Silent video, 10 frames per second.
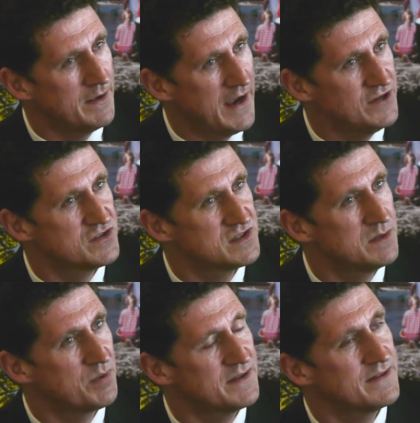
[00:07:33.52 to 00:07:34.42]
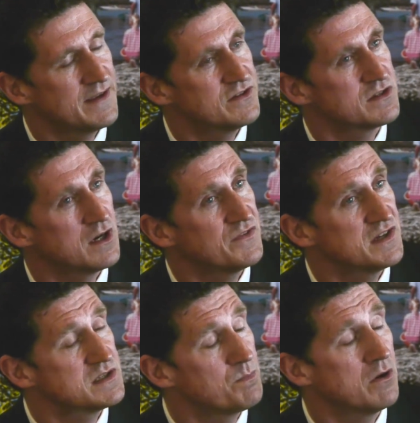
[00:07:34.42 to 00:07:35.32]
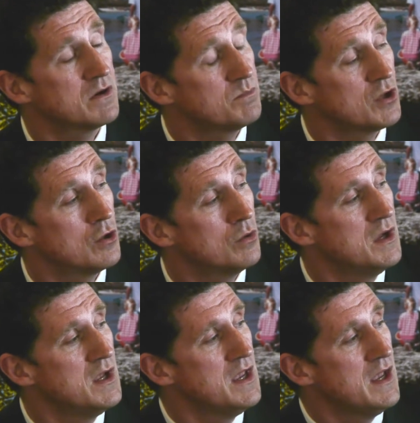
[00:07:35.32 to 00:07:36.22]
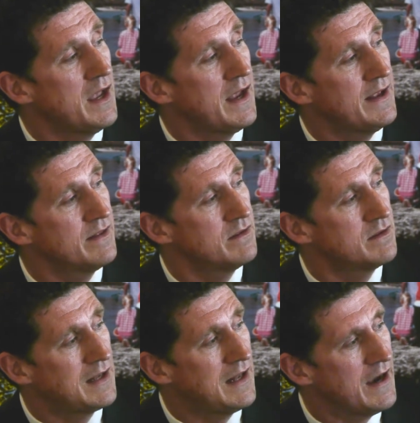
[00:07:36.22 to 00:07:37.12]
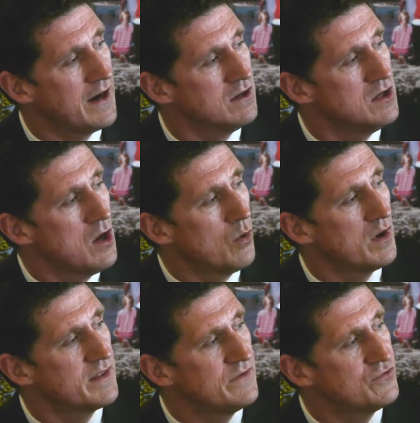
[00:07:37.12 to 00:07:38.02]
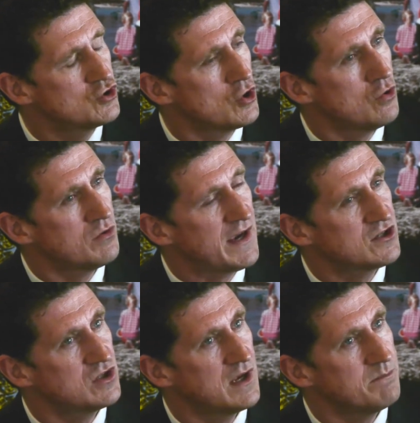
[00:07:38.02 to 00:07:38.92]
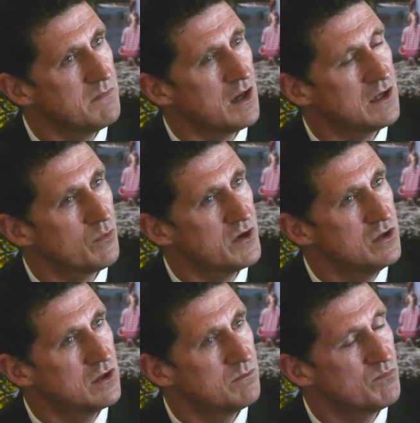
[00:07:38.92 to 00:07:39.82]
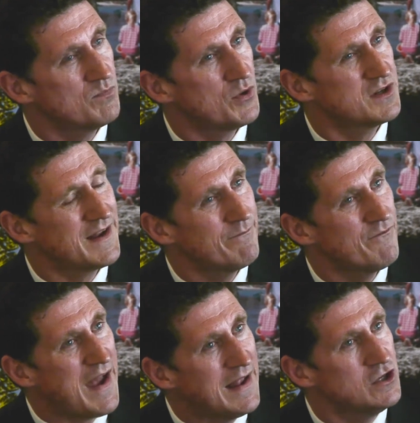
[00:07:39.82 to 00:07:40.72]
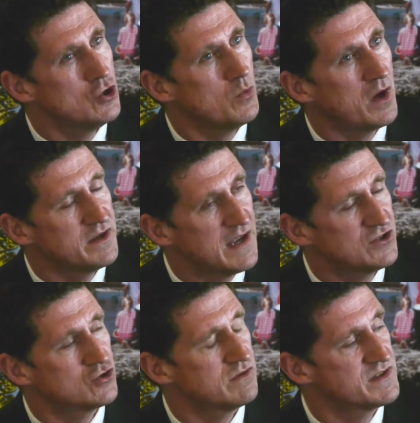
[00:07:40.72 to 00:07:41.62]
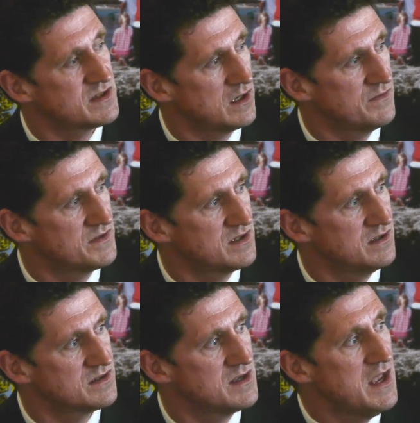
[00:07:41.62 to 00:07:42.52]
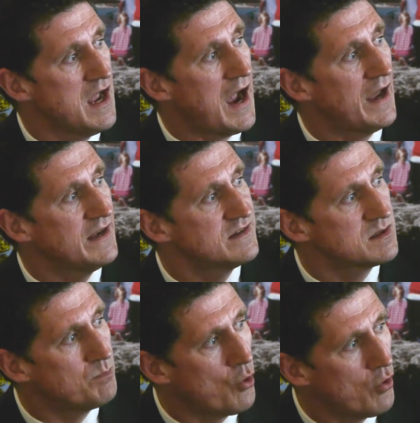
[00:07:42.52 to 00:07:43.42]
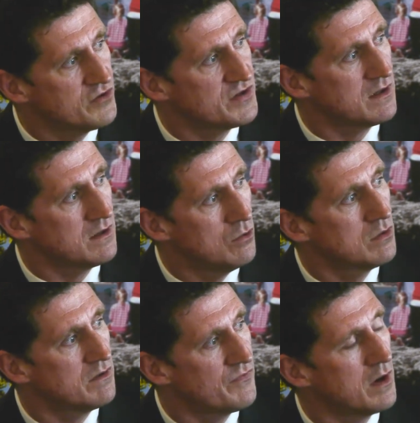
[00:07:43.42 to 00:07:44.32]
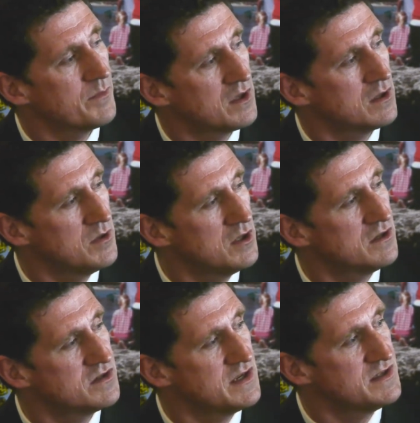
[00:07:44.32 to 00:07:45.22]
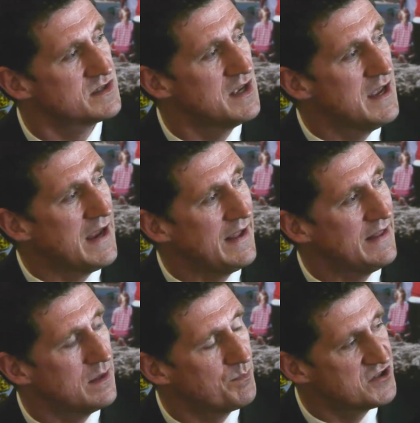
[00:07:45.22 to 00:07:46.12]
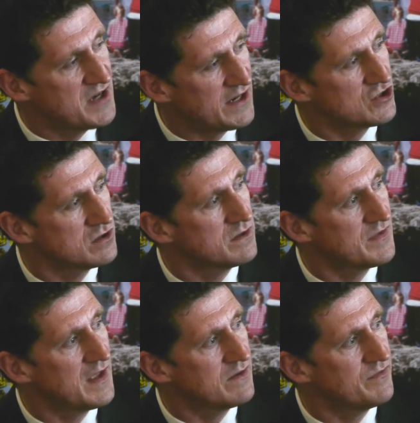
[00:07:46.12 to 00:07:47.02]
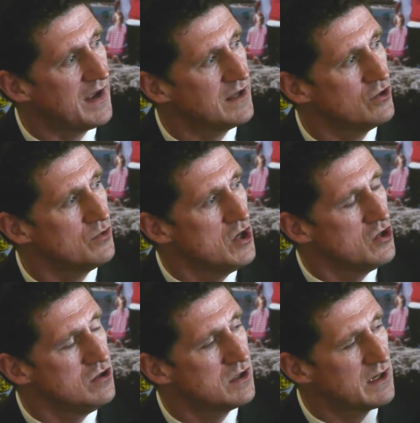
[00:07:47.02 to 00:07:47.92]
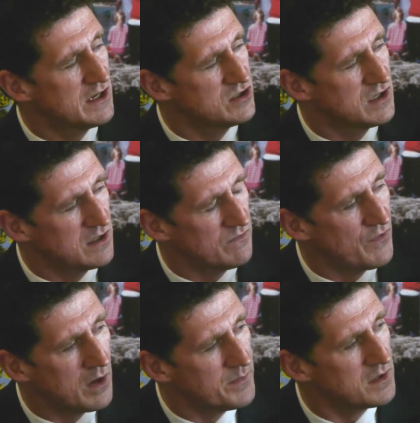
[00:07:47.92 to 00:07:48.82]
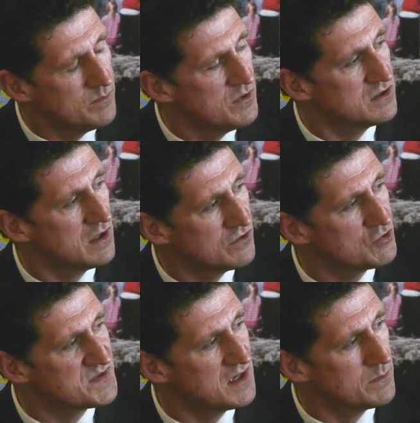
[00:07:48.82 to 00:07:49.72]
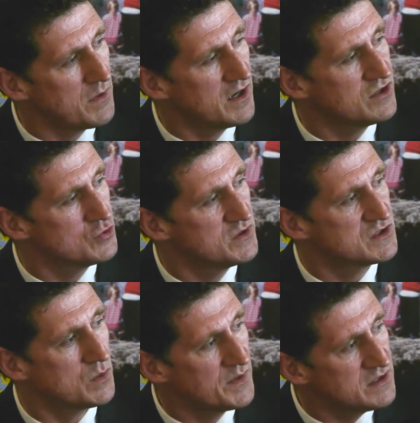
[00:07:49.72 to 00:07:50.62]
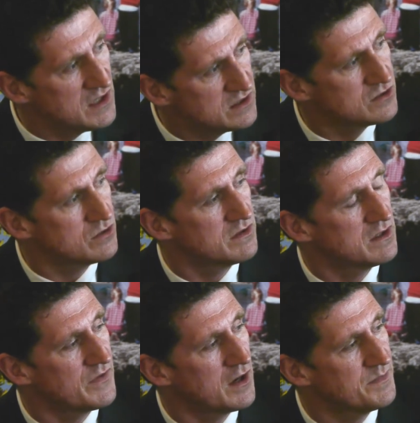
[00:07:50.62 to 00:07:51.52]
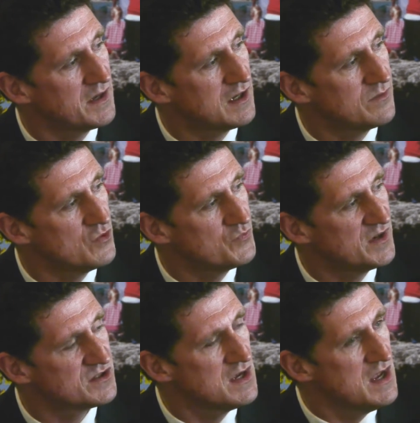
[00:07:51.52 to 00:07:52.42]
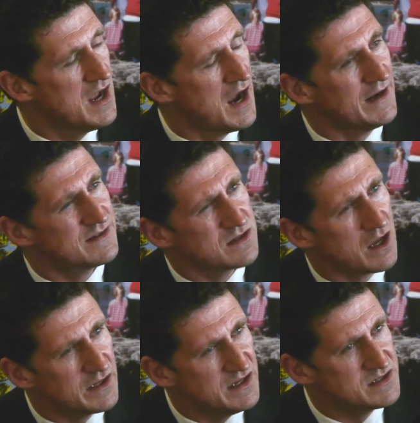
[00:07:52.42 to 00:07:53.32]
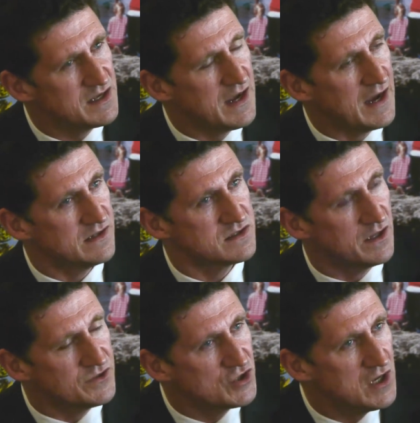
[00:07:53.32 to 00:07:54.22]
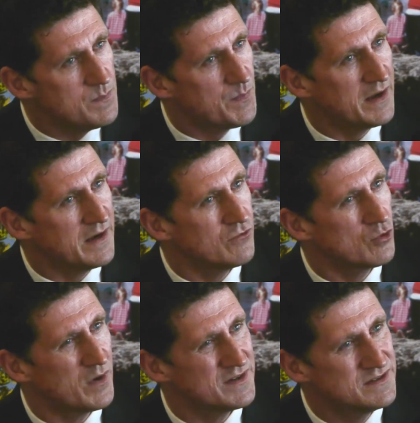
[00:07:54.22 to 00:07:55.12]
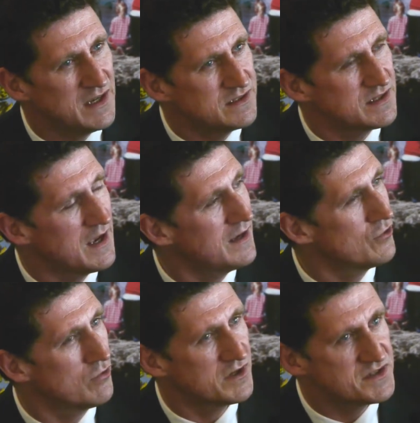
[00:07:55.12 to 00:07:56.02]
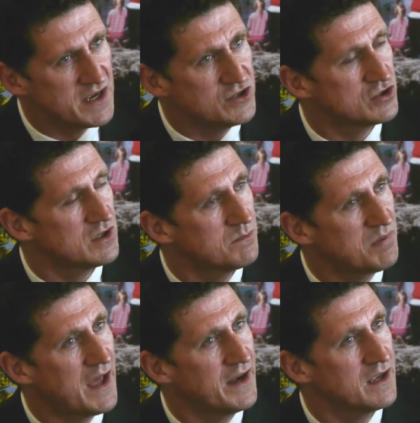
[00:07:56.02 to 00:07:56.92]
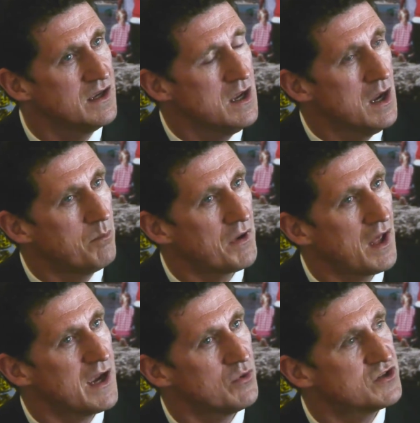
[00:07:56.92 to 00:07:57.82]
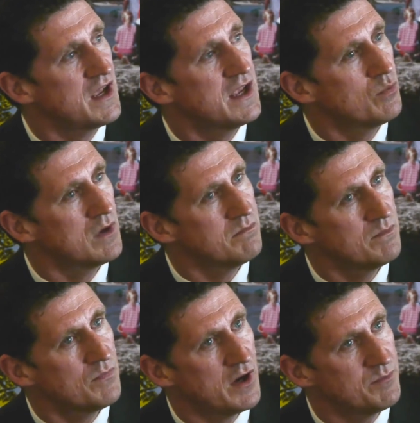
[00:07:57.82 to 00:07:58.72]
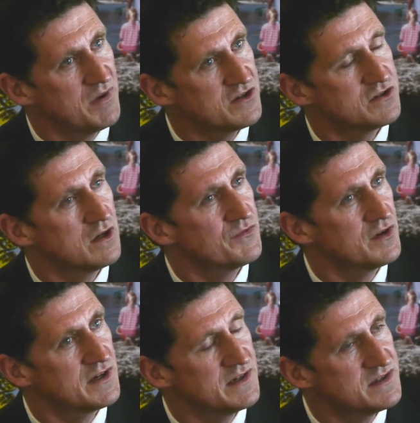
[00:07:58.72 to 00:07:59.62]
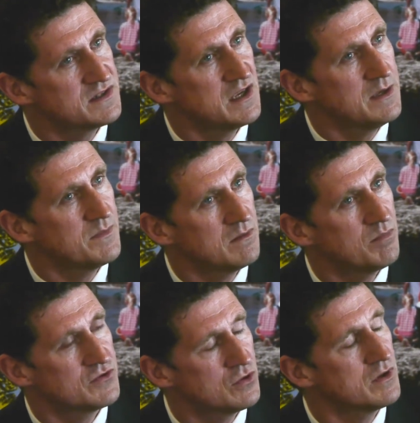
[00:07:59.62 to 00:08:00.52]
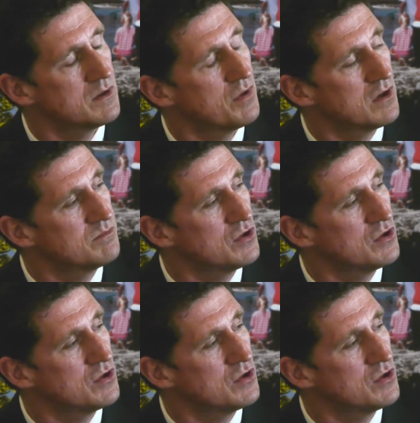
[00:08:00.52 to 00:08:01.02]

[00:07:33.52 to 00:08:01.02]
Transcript: agency, but I think they deserve it, is Burren Bio in Clare, where they've shown actually a model where you can put a value on natural services, and in supporting local farming communities in the protection of that value, you can actually get the farming community 100% behind you, which is what we need to do in the environmental movement. And it's not easy, and it's not cheap, and it requires detailed organisation and planning, but I would take what Brendan Dunford and his team are doing in Burren